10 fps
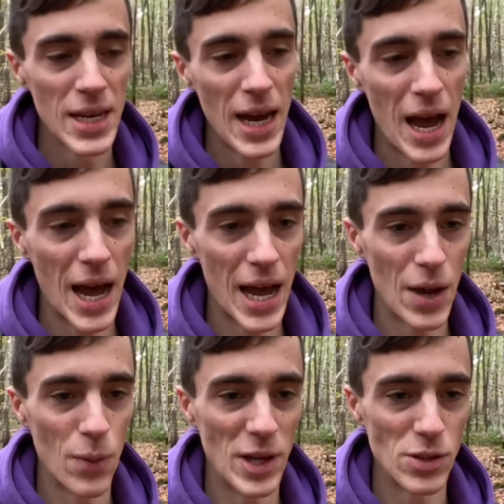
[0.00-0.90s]
I
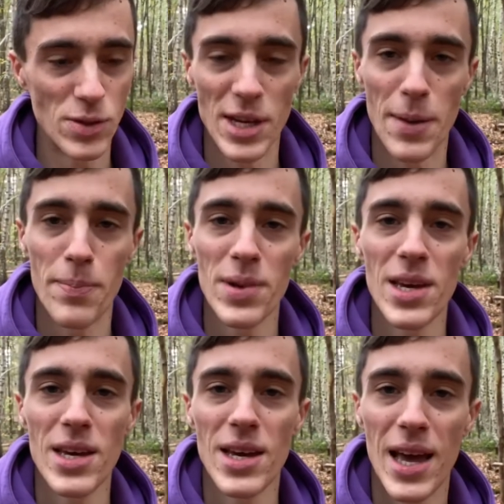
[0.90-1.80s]
went to take a
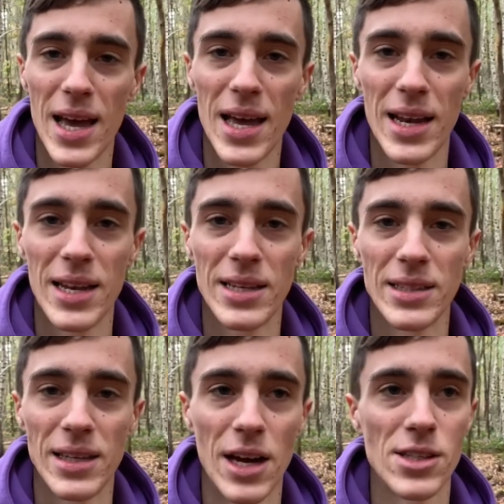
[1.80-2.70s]
pee
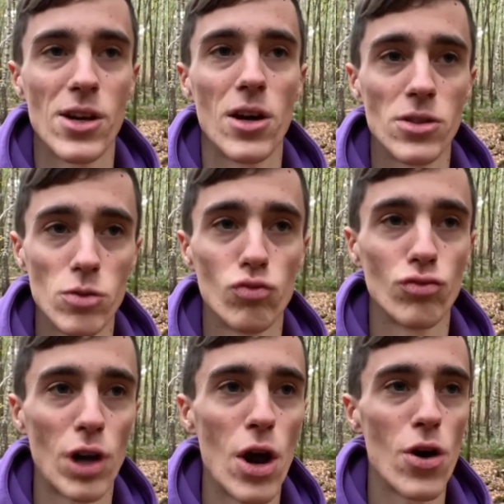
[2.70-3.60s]
and I thought, hmm,
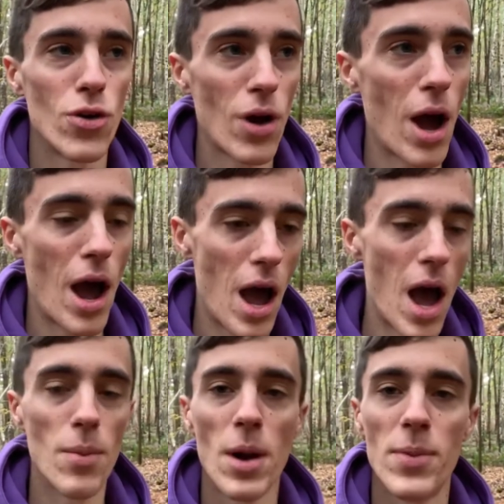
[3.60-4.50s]
no, I
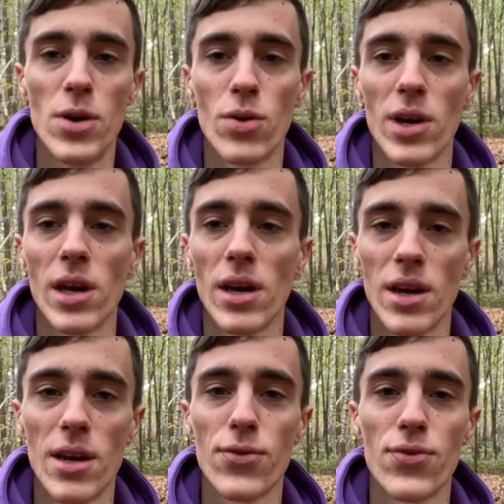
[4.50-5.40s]
might be okay.
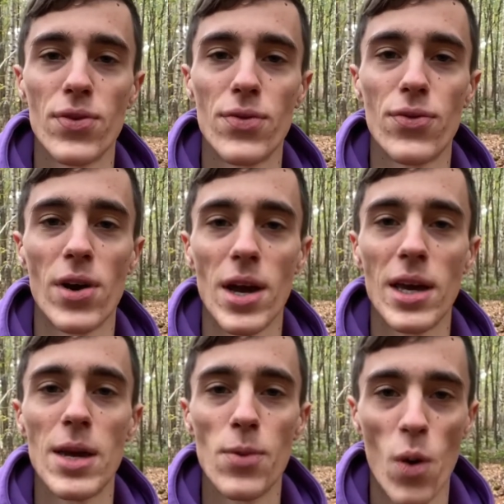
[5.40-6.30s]
If, if I
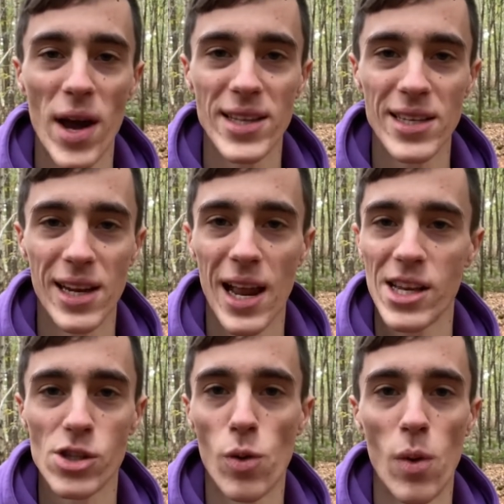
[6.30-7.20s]
keep quiet in class
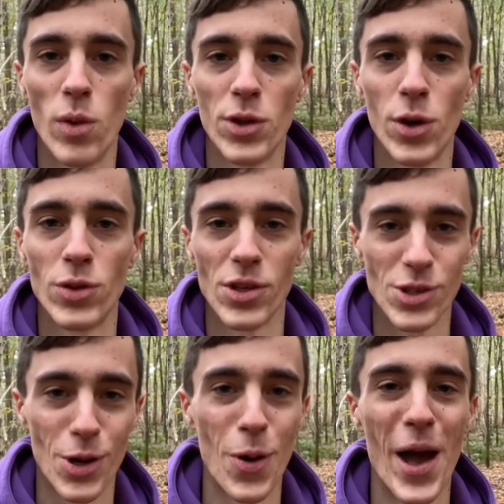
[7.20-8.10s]
no one will notice,
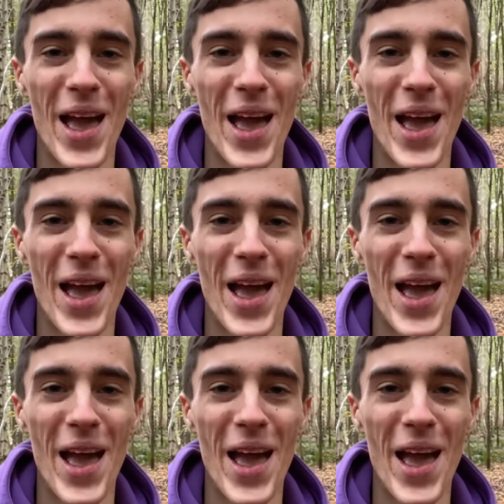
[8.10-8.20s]
so